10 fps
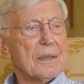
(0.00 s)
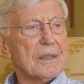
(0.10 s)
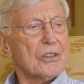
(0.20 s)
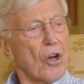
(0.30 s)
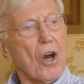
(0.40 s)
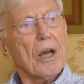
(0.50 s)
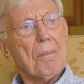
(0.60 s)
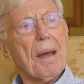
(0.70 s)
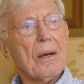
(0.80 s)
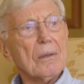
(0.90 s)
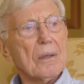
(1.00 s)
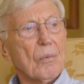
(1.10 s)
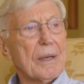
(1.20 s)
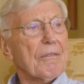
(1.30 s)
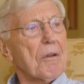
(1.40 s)
to talk about
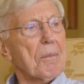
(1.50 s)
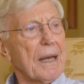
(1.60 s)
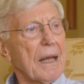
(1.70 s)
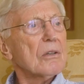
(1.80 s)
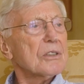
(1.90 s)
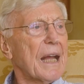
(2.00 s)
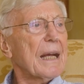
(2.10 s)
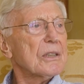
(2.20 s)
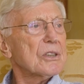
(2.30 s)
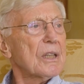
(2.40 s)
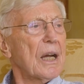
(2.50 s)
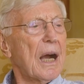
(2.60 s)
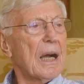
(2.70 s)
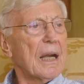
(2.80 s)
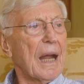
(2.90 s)
what everybody else has,
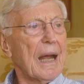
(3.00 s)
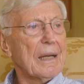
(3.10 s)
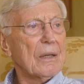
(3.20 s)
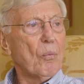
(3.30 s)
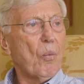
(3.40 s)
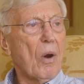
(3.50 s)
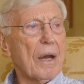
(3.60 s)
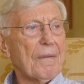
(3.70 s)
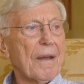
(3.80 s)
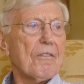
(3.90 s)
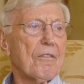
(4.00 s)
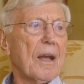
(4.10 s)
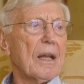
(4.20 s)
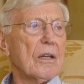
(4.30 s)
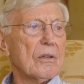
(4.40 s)
and why their
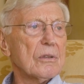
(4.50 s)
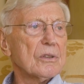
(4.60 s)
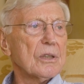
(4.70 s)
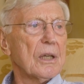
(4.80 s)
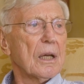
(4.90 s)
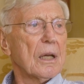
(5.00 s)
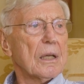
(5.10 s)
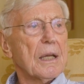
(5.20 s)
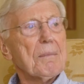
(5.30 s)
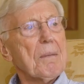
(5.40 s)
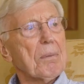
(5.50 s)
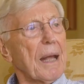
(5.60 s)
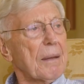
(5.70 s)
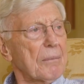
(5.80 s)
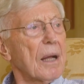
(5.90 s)
failures can be
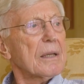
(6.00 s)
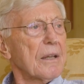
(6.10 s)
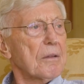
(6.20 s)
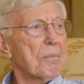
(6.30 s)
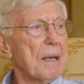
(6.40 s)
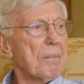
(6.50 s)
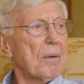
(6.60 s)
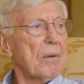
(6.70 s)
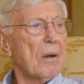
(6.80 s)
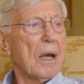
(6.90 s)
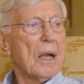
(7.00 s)
blamed on other people.